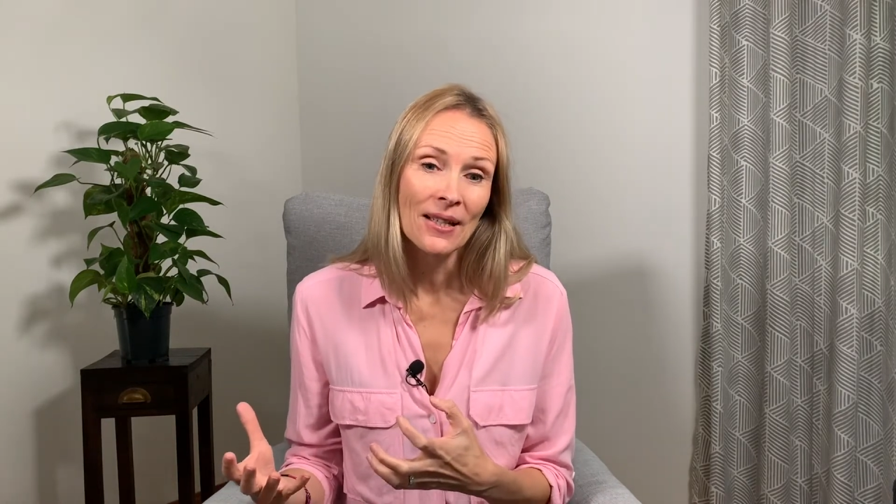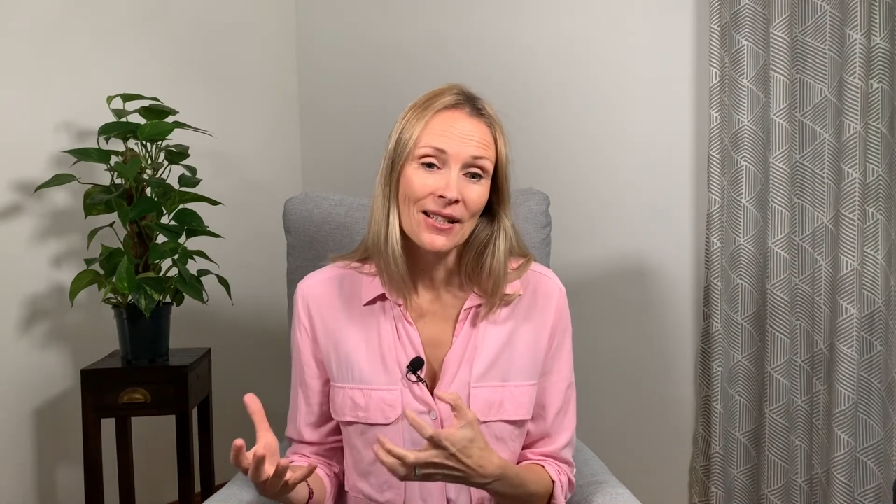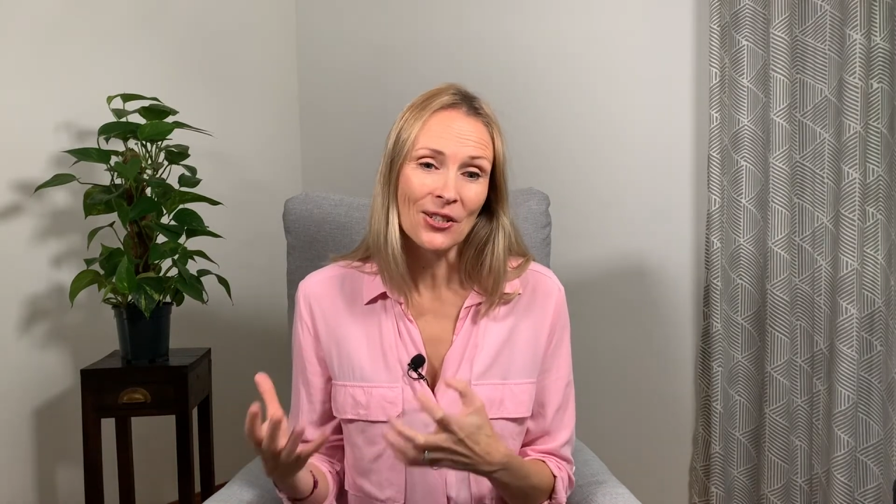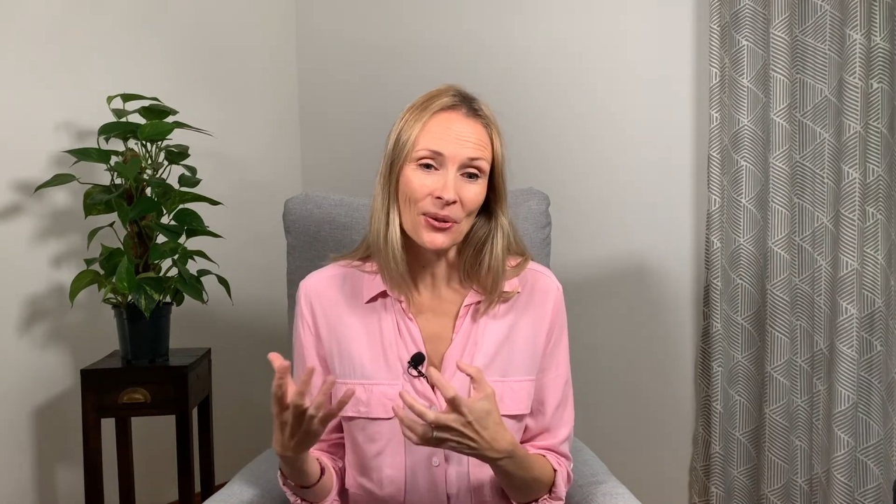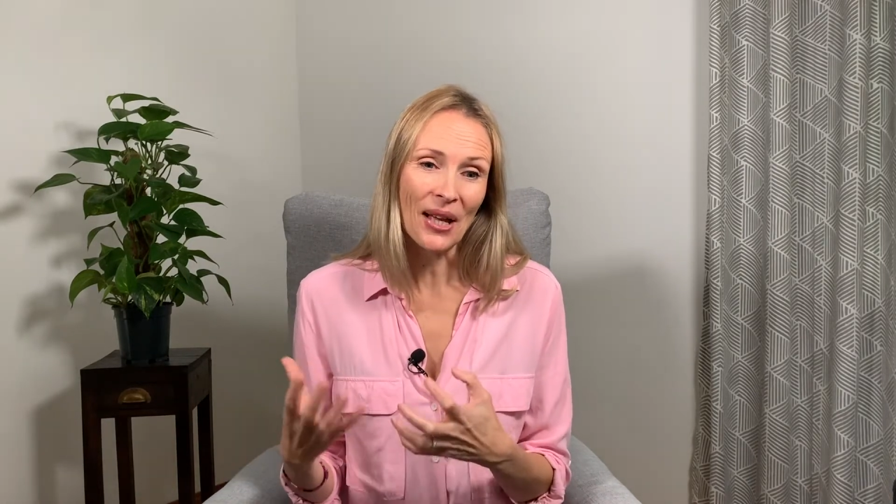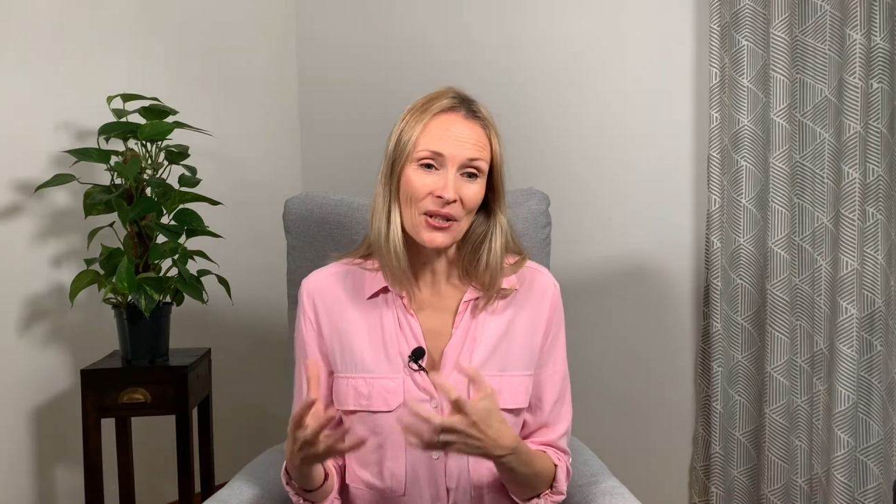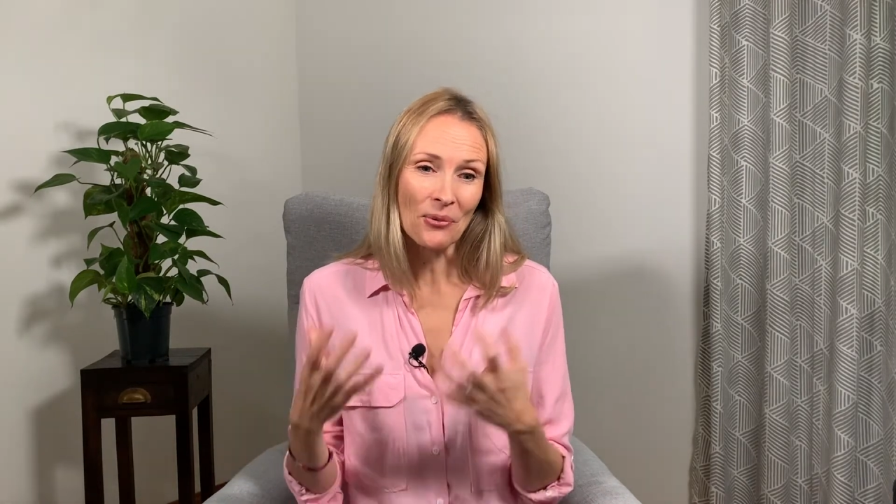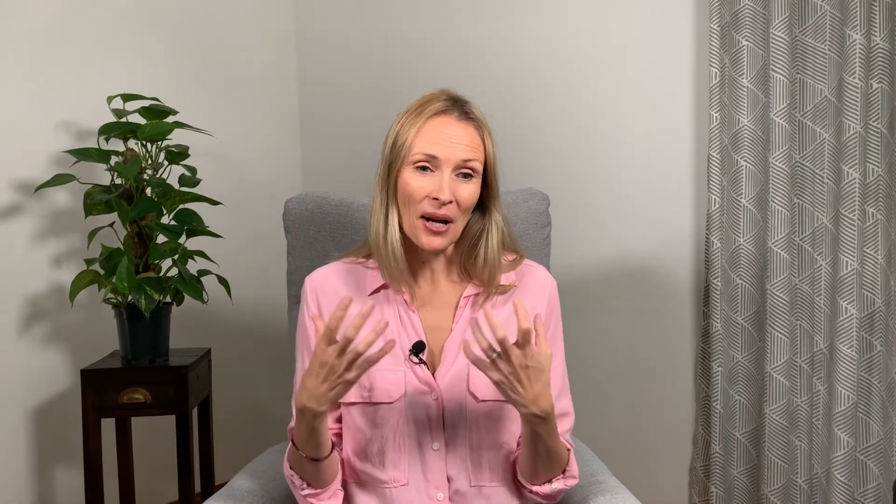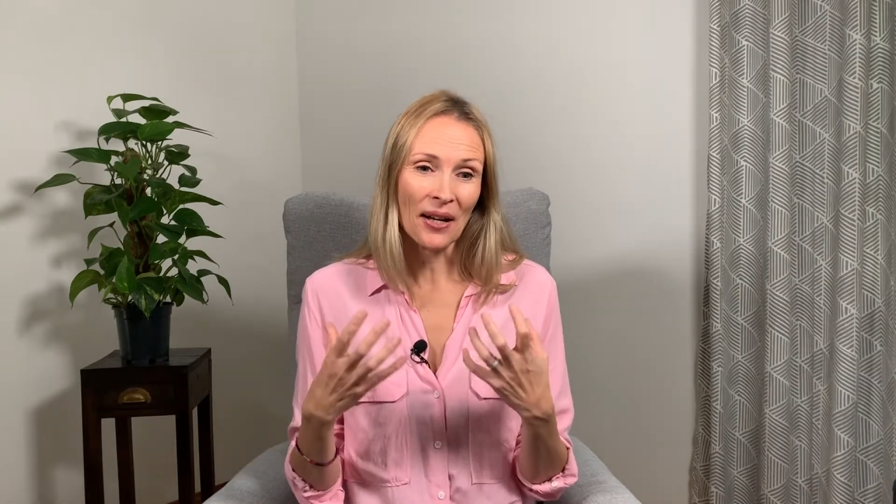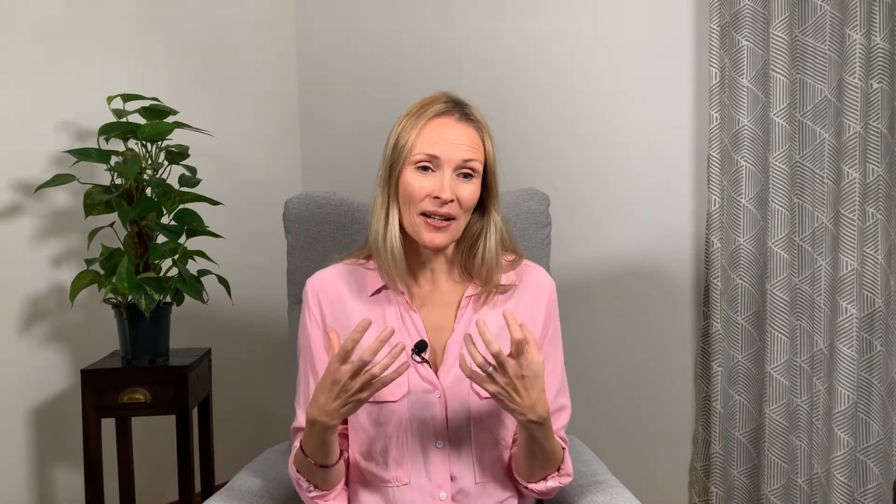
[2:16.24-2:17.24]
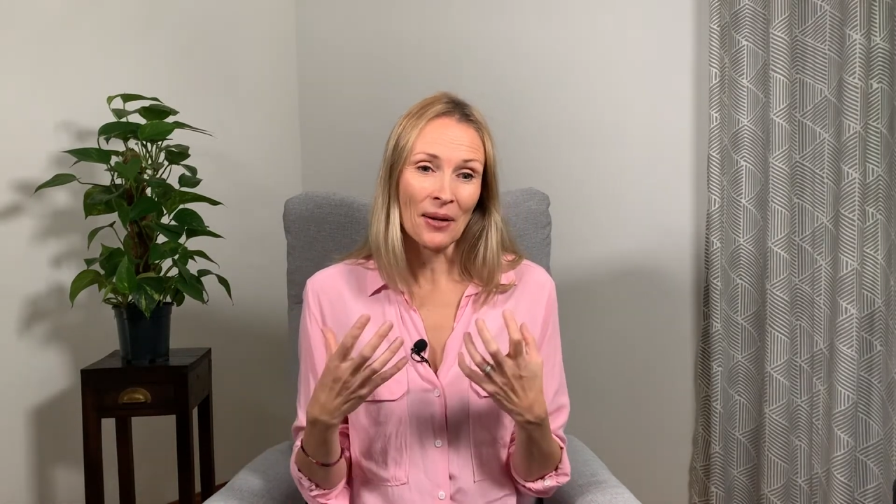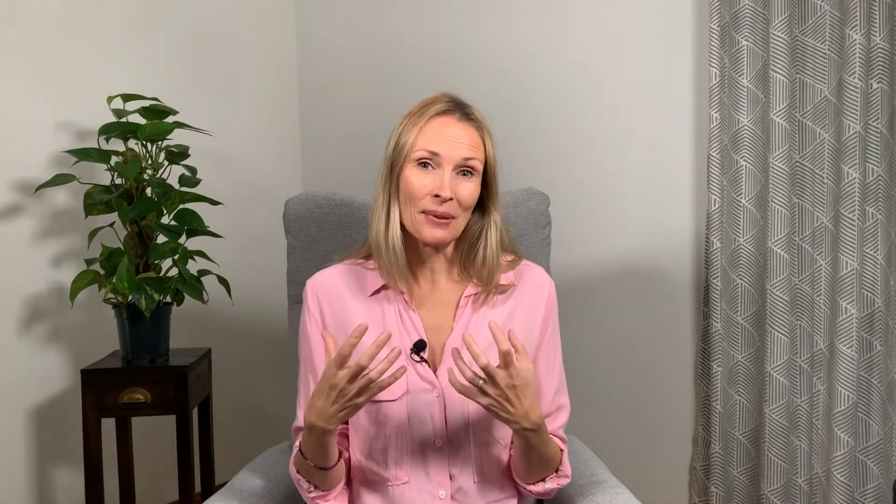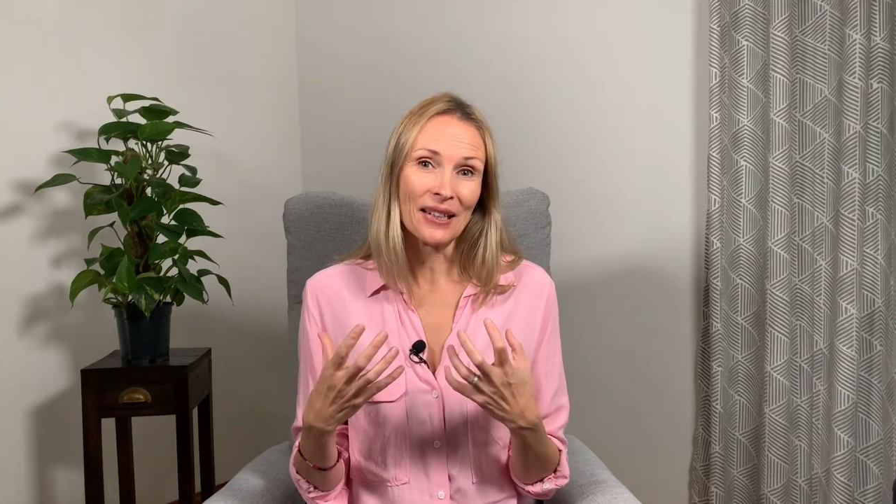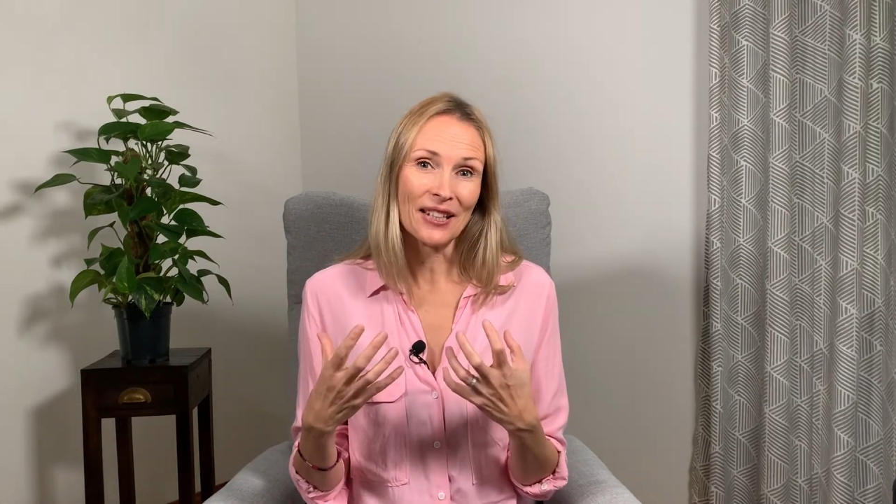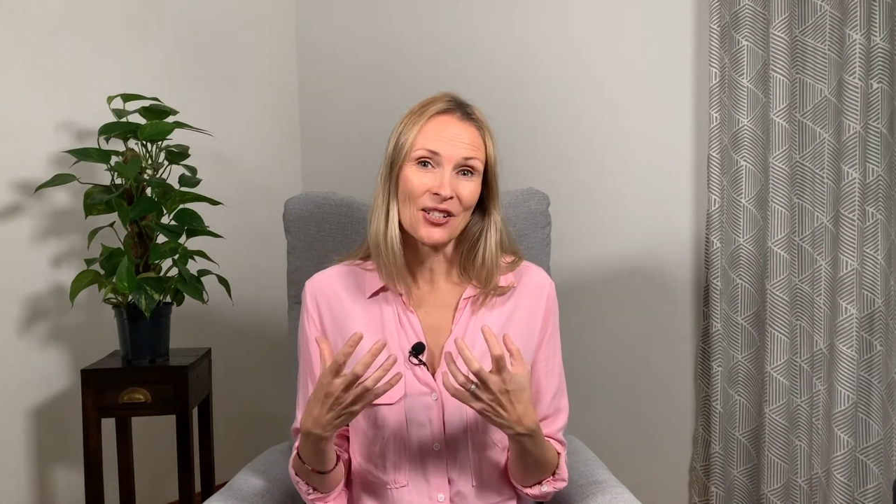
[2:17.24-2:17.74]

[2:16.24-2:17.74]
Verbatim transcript: So that's why I build it